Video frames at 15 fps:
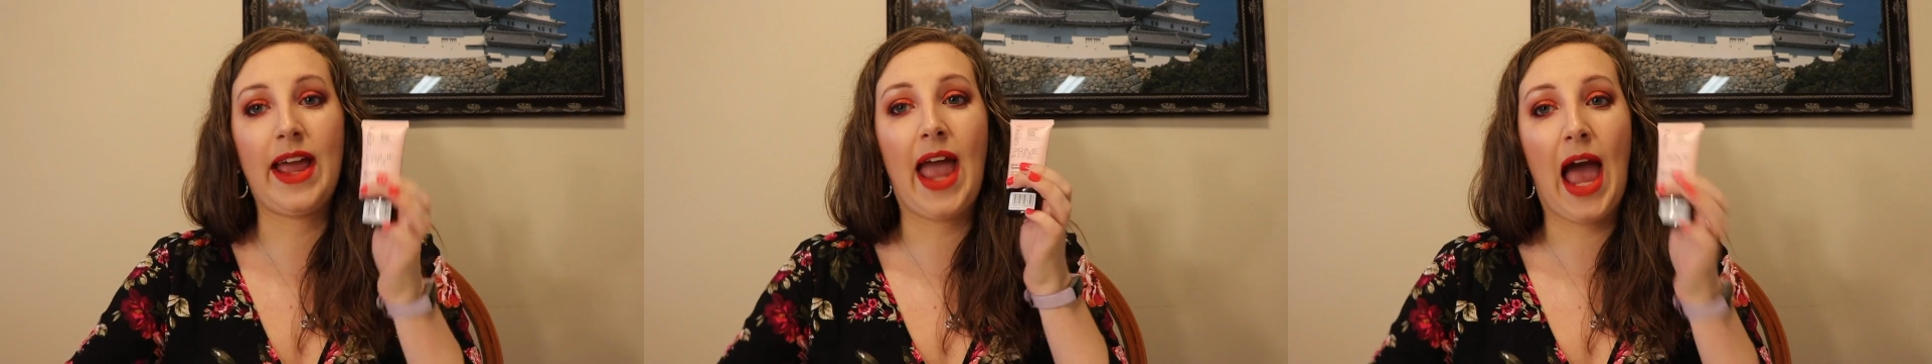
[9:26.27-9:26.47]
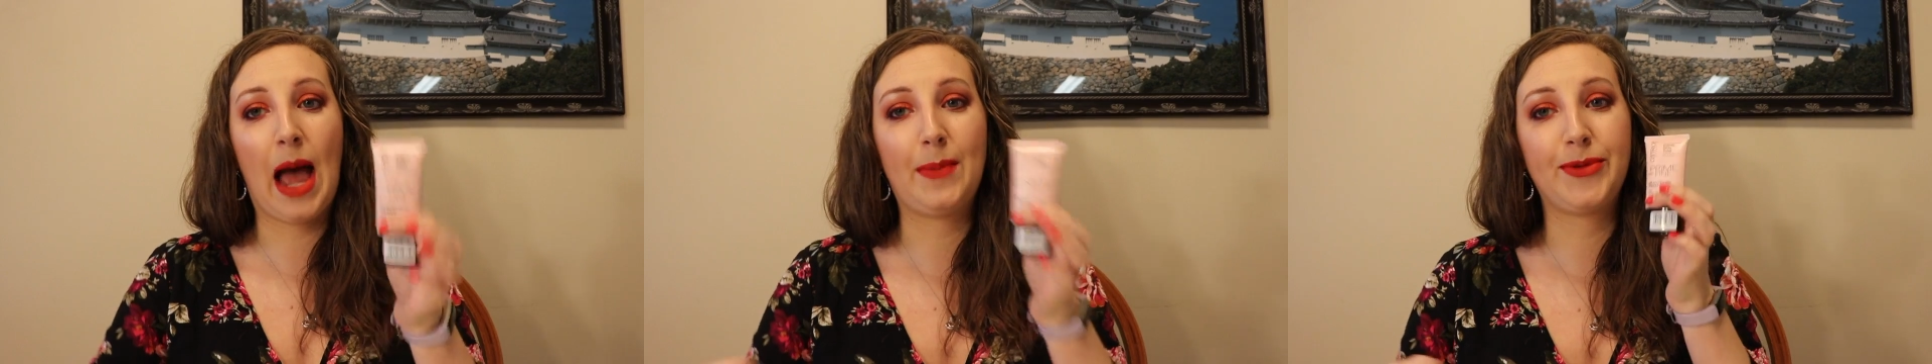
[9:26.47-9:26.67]

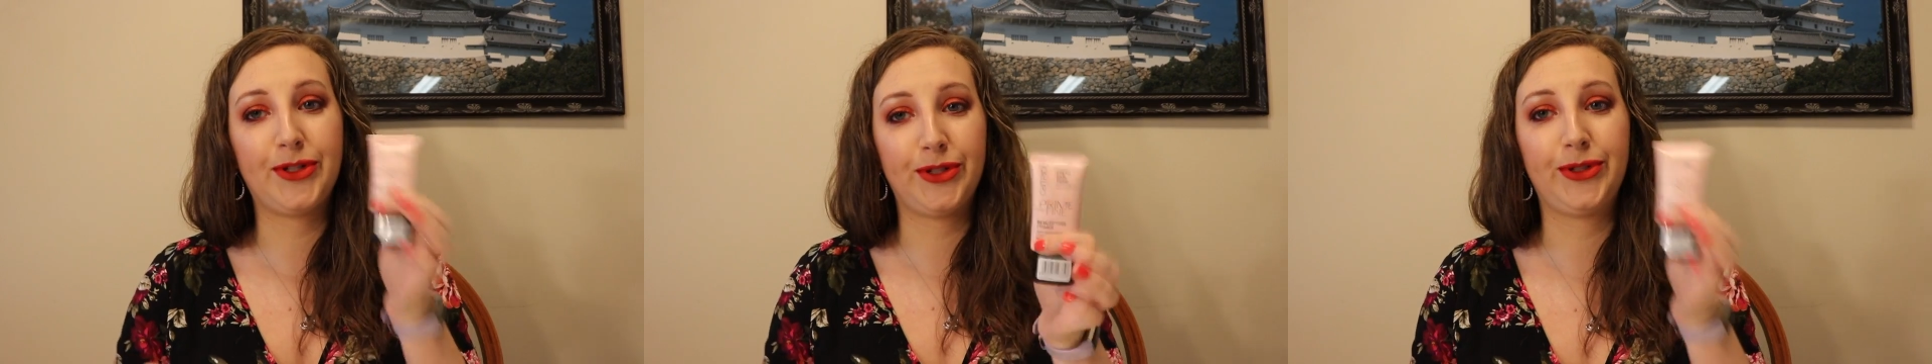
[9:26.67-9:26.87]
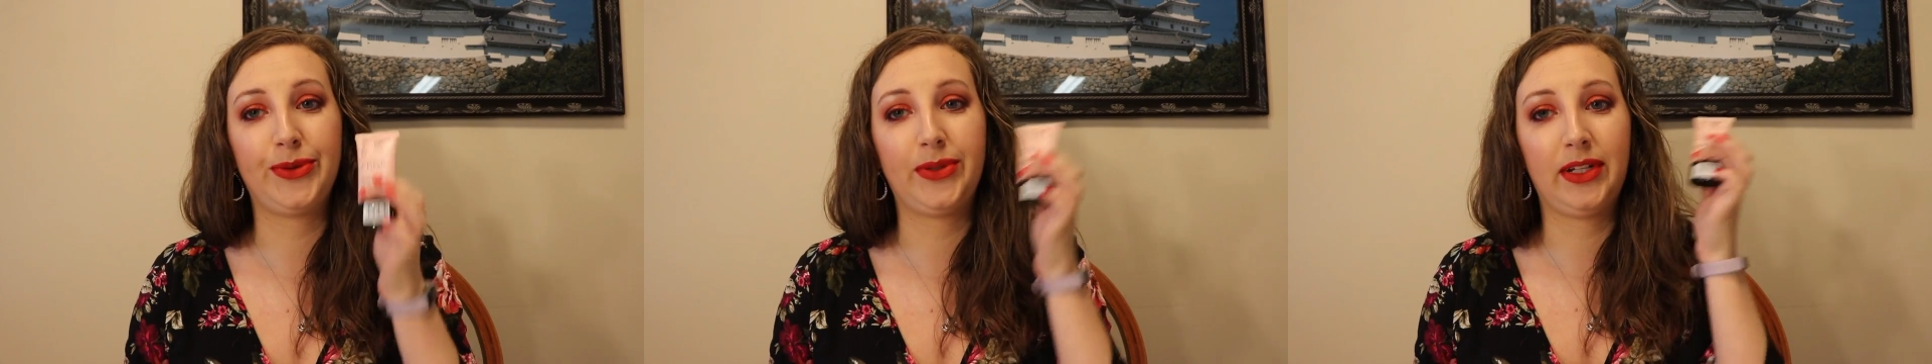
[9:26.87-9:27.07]
I
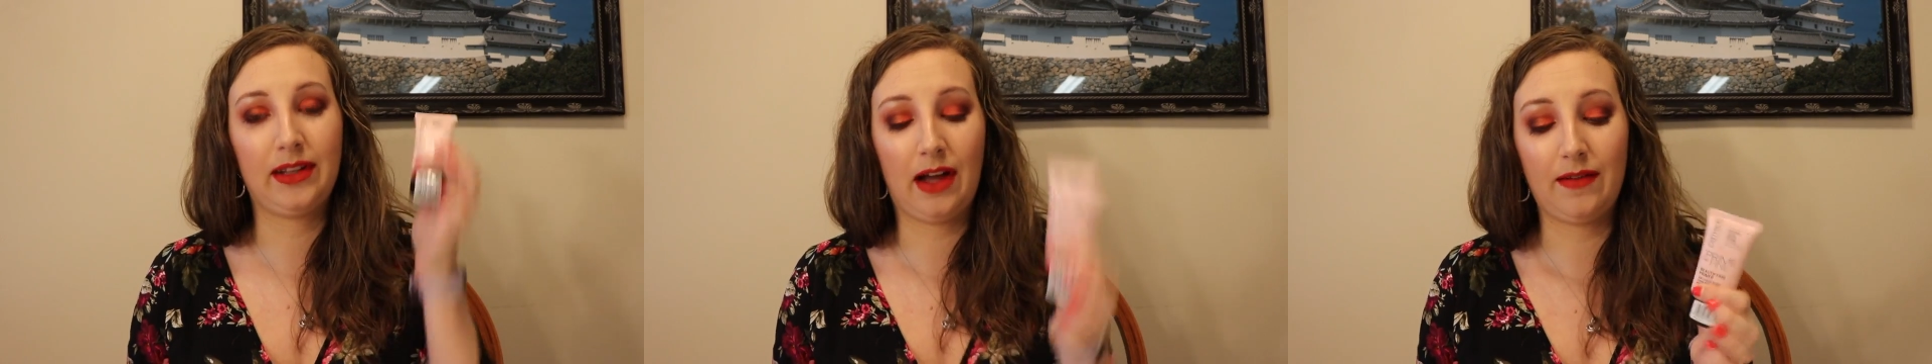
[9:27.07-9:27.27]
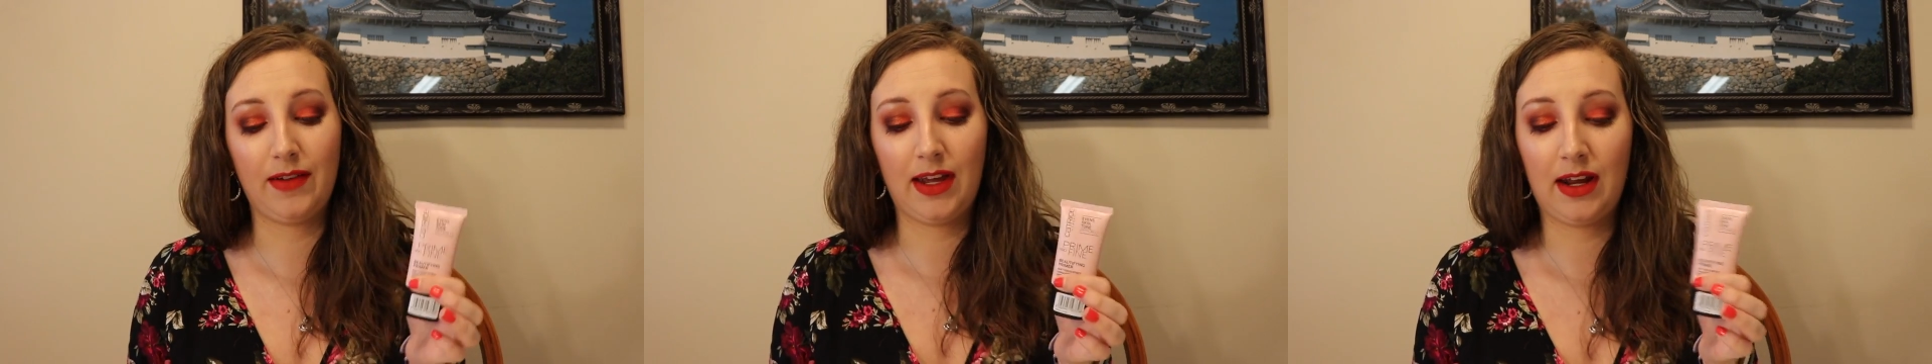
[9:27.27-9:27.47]
absolutely
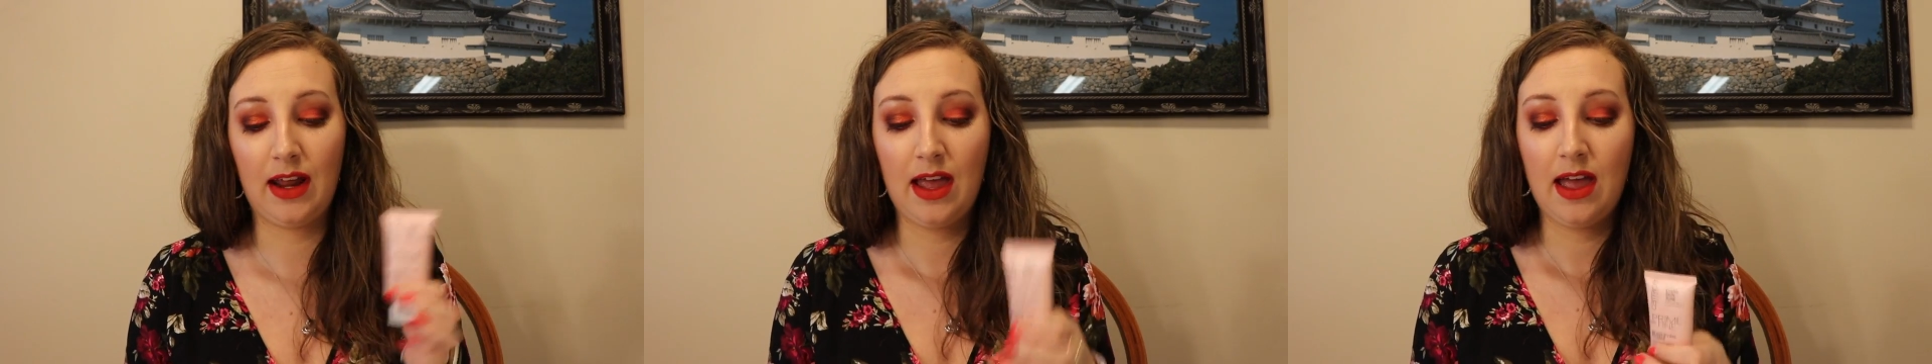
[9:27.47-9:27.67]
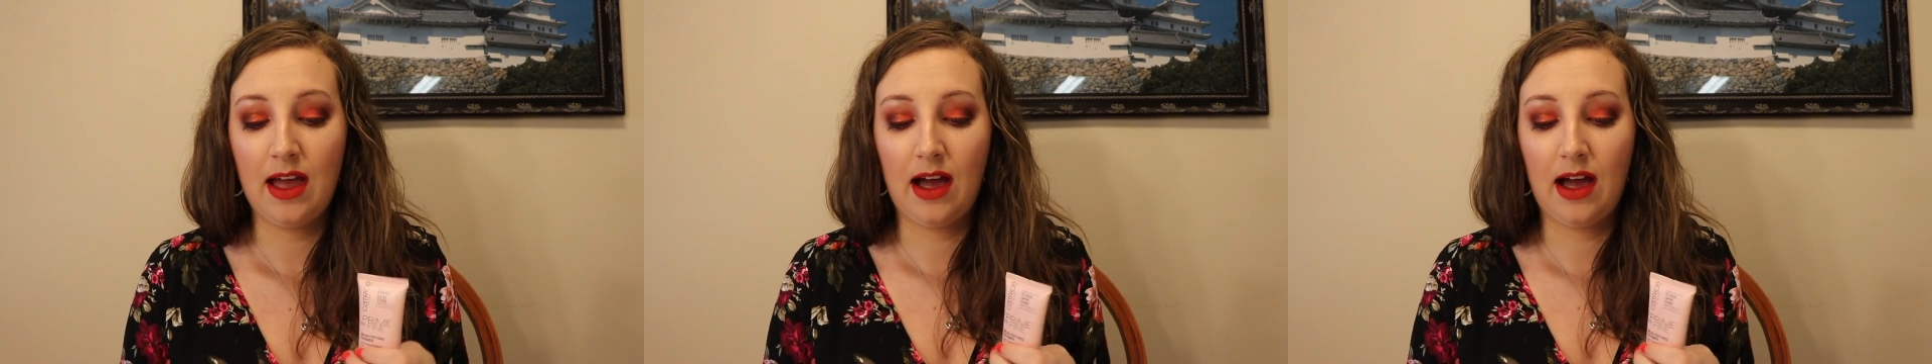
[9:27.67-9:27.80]
love it.